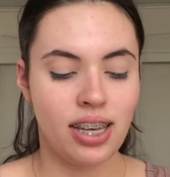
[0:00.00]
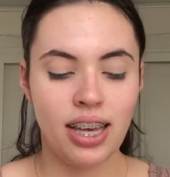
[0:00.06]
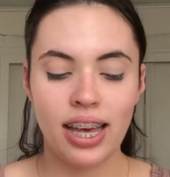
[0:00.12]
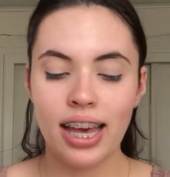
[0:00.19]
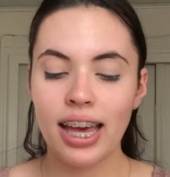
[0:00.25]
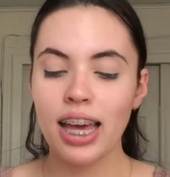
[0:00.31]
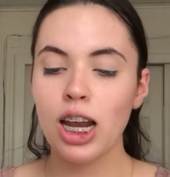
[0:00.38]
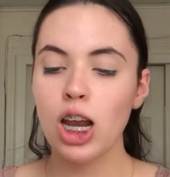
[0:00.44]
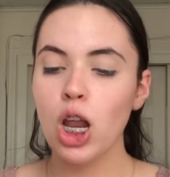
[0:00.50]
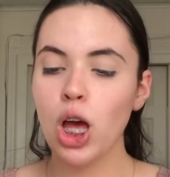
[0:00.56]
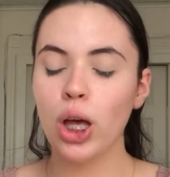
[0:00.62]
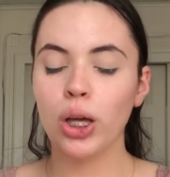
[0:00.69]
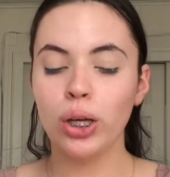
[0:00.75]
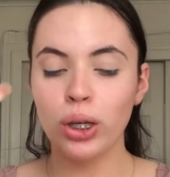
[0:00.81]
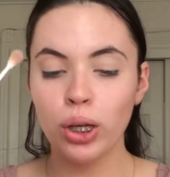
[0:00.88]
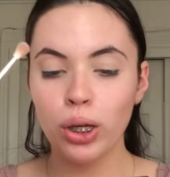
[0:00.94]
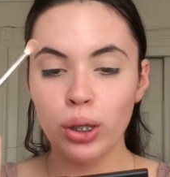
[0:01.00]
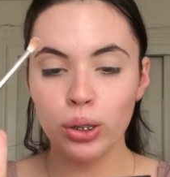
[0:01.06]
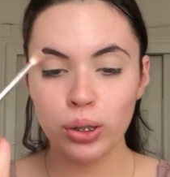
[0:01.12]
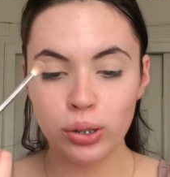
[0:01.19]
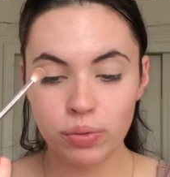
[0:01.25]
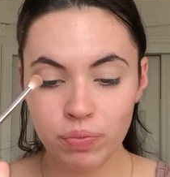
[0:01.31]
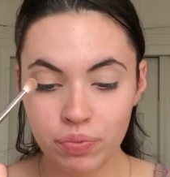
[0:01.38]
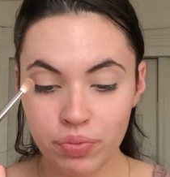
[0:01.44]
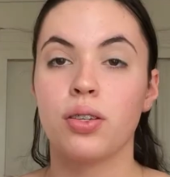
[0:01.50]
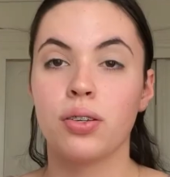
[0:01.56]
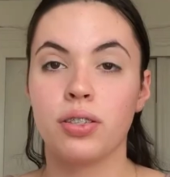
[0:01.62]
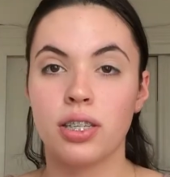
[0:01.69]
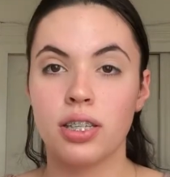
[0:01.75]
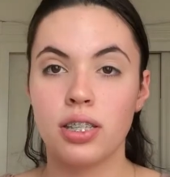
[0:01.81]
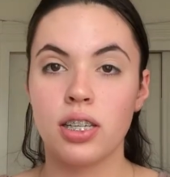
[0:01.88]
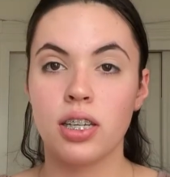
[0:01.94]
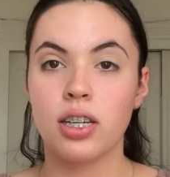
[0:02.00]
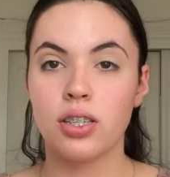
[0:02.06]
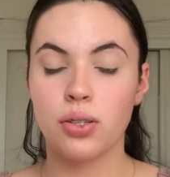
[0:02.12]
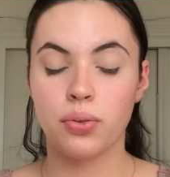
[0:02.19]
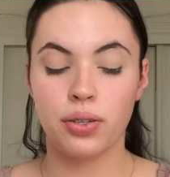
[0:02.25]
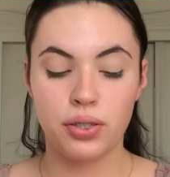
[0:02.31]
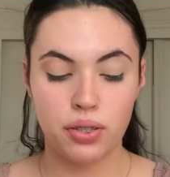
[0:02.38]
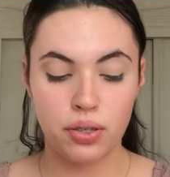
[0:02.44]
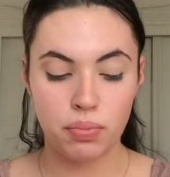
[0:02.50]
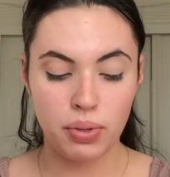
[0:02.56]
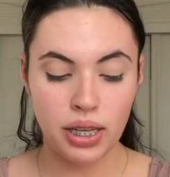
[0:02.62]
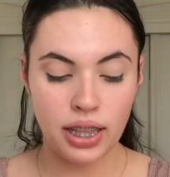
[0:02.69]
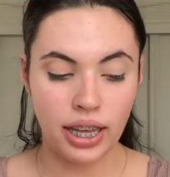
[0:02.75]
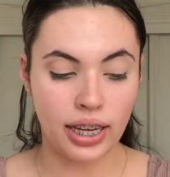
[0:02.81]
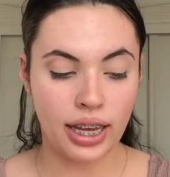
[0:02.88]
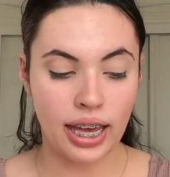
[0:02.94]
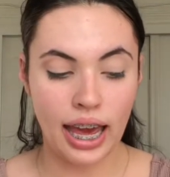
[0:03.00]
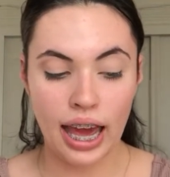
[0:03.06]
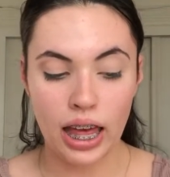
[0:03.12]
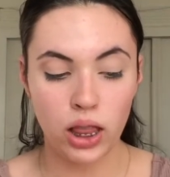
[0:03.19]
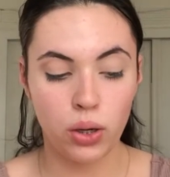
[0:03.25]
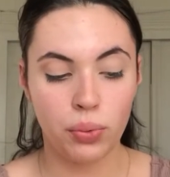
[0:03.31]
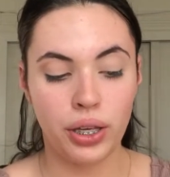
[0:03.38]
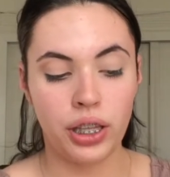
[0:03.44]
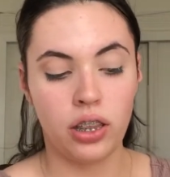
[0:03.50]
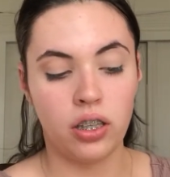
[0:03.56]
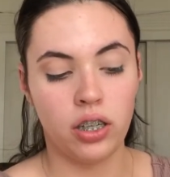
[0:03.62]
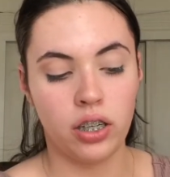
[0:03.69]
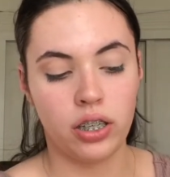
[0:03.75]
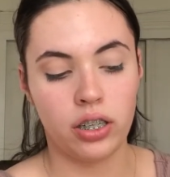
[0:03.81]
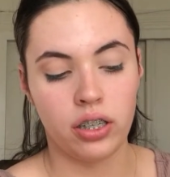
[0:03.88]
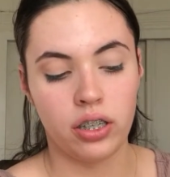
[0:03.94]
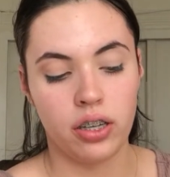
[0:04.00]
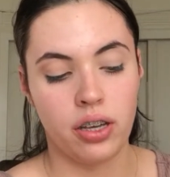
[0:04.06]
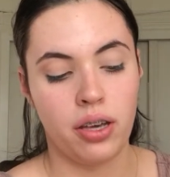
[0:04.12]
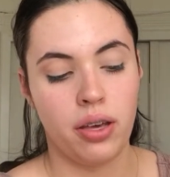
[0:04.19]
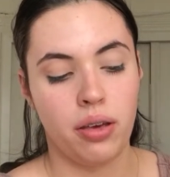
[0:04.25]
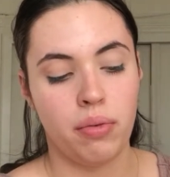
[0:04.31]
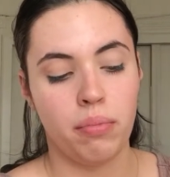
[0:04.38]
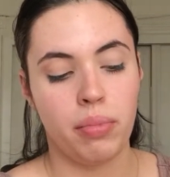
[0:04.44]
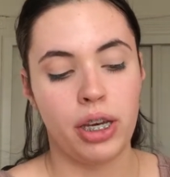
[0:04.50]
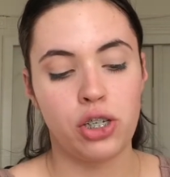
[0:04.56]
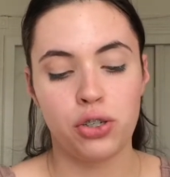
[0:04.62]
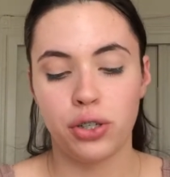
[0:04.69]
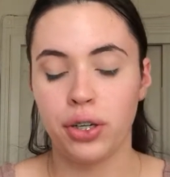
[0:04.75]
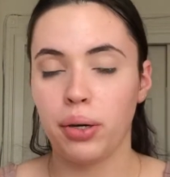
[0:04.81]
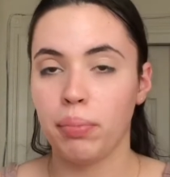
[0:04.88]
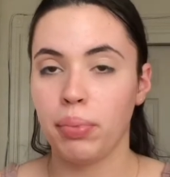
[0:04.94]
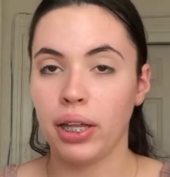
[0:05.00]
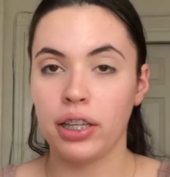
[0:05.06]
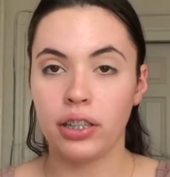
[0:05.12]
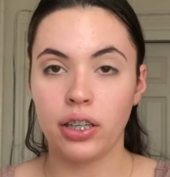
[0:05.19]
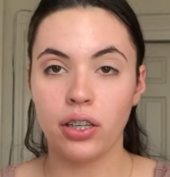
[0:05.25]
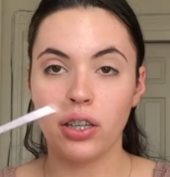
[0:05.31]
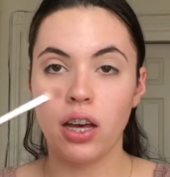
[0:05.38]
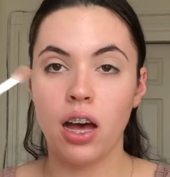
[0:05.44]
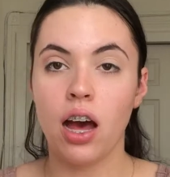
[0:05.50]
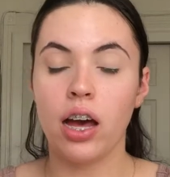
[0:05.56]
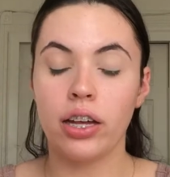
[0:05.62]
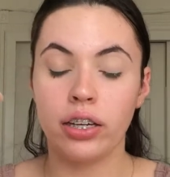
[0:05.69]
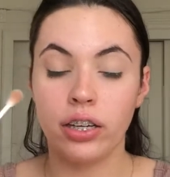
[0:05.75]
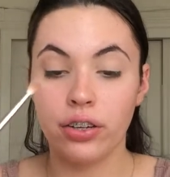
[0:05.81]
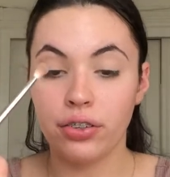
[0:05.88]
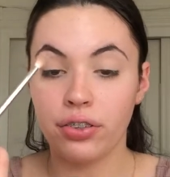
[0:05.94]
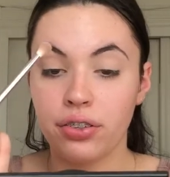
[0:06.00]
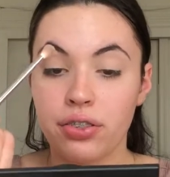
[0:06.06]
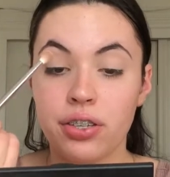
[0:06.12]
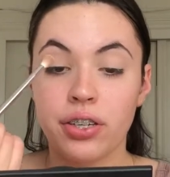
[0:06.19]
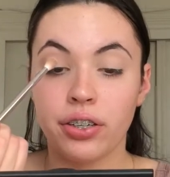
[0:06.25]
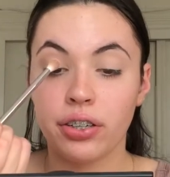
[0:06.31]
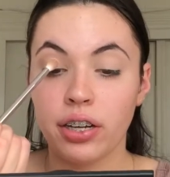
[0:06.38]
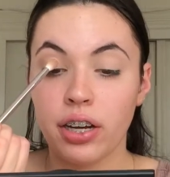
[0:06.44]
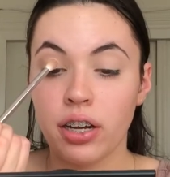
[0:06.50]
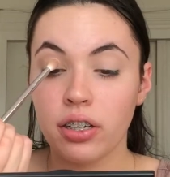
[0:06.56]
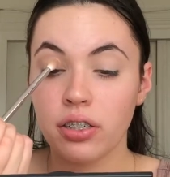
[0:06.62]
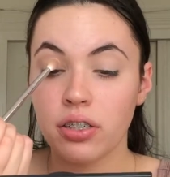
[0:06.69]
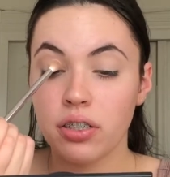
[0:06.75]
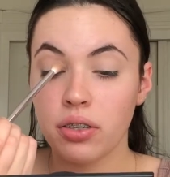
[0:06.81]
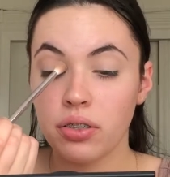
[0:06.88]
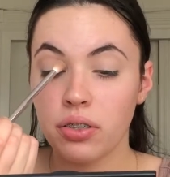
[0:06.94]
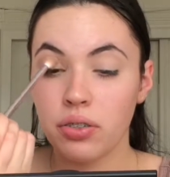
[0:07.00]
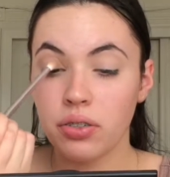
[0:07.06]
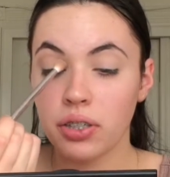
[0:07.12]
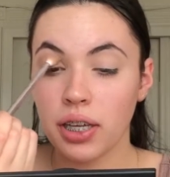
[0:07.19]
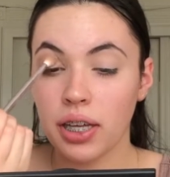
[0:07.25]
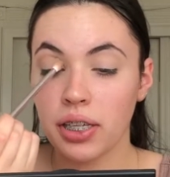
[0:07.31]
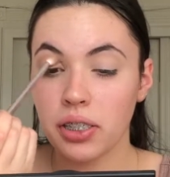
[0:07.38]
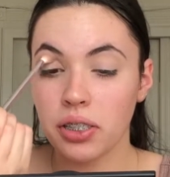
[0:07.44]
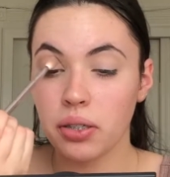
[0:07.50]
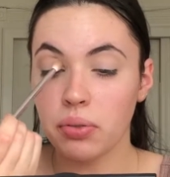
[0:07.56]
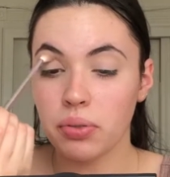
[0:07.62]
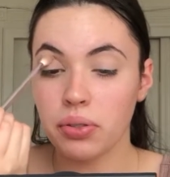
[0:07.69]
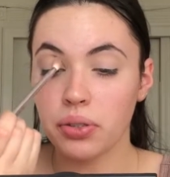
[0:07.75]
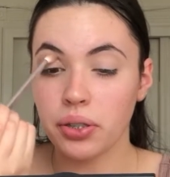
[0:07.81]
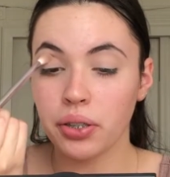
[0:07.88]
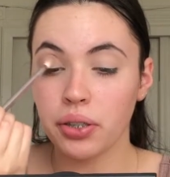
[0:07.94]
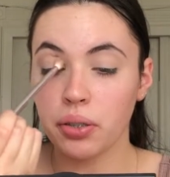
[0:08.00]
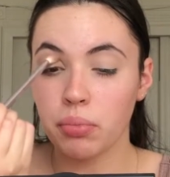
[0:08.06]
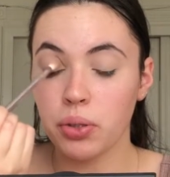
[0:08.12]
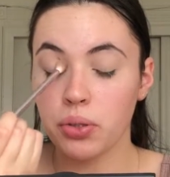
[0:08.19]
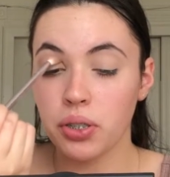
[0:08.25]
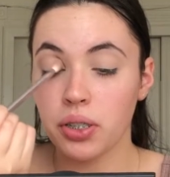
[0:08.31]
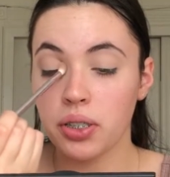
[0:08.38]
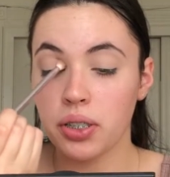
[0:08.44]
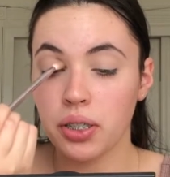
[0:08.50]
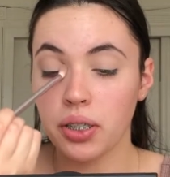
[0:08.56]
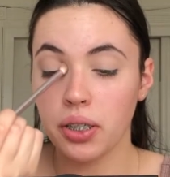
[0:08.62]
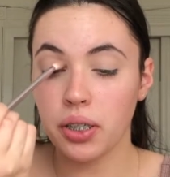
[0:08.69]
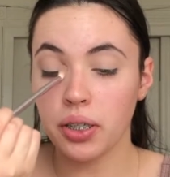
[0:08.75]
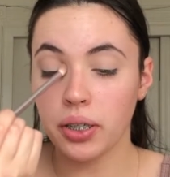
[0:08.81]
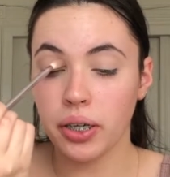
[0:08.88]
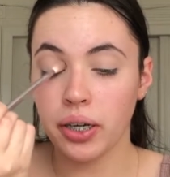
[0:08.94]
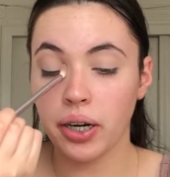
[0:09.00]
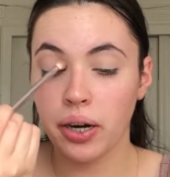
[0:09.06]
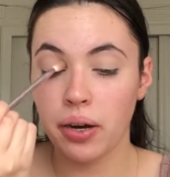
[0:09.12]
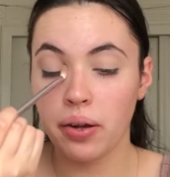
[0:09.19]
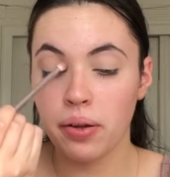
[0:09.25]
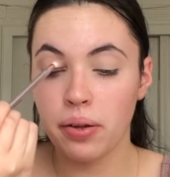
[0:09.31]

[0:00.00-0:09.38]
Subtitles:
halo. So since it is going to be like a halo-y look, make sure you're blending near the tear duct. So usually I like to go with circular motions in here,